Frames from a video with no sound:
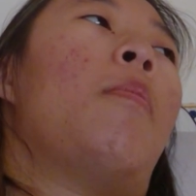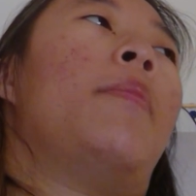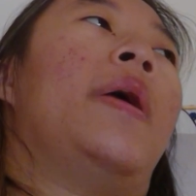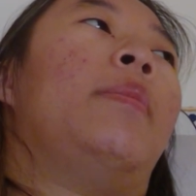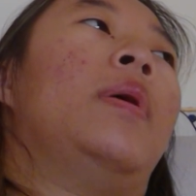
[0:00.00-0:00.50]

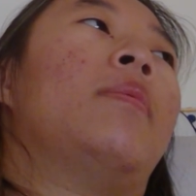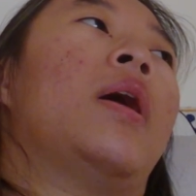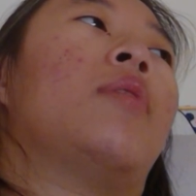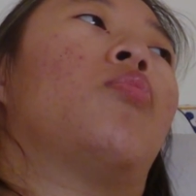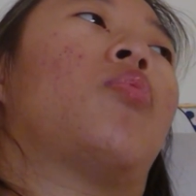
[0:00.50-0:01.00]
maybe
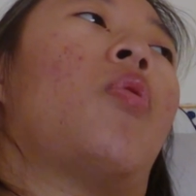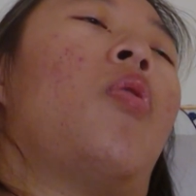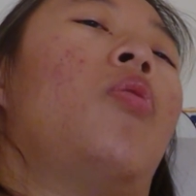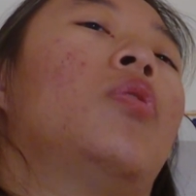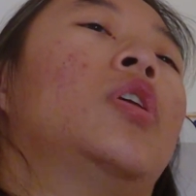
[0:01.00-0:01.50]
my
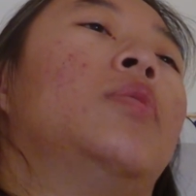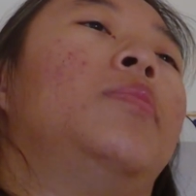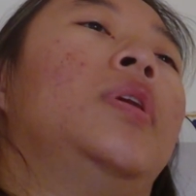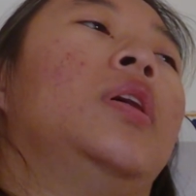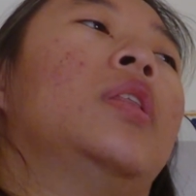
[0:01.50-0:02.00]
role
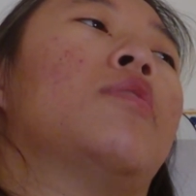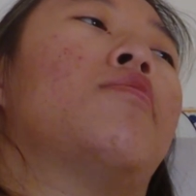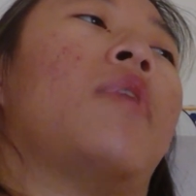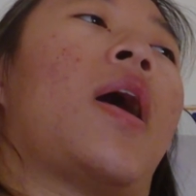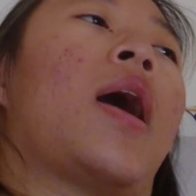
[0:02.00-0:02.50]
could be the
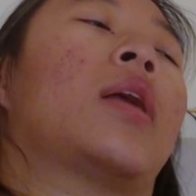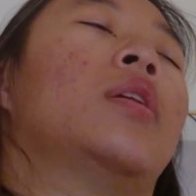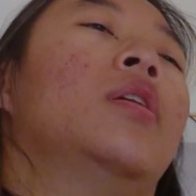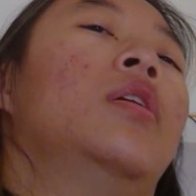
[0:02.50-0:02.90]
fact